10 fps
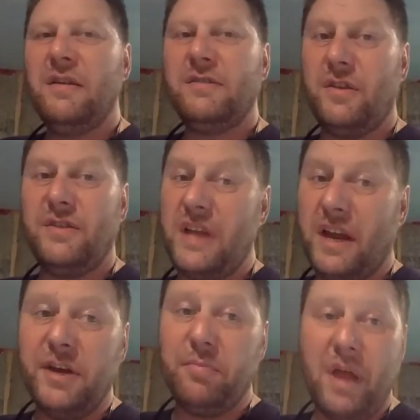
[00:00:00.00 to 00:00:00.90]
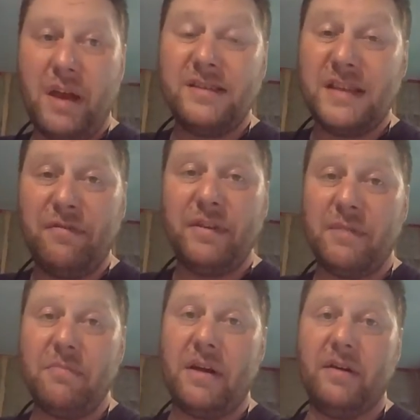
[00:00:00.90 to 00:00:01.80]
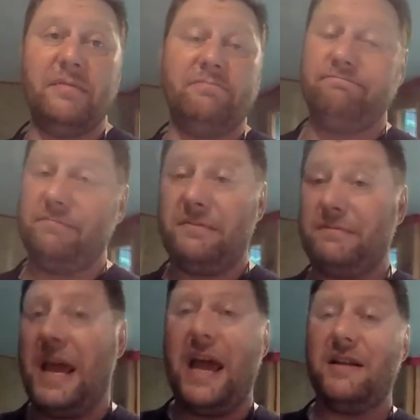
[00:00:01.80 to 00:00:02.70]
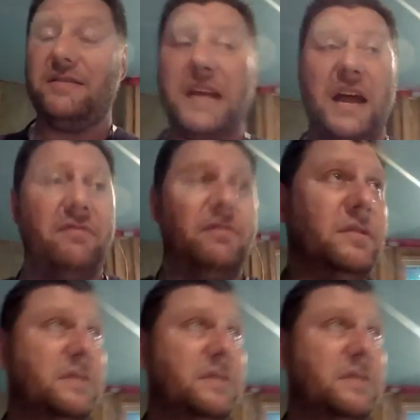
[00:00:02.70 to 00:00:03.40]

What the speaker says: So the second year plant has definitely done better. Hands down.